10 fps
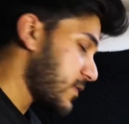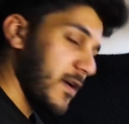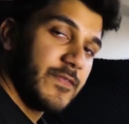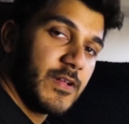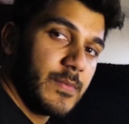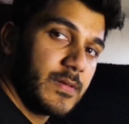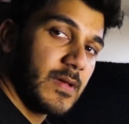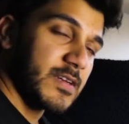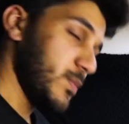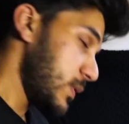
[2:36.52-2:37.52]
of our filming,
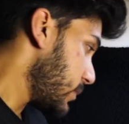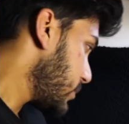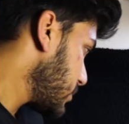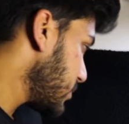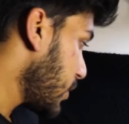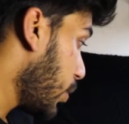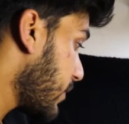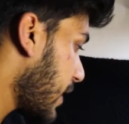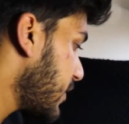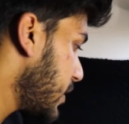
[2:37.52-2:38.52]
actually well, all
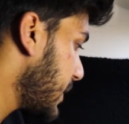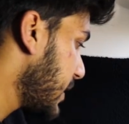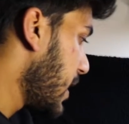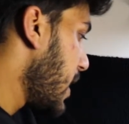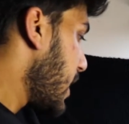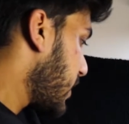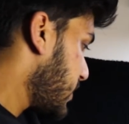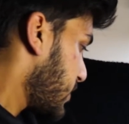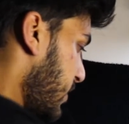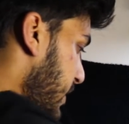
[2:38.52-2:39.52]
of our filming,
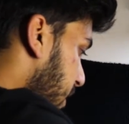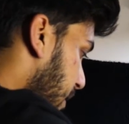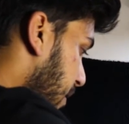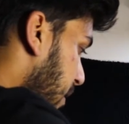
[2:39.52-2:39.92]
because it's only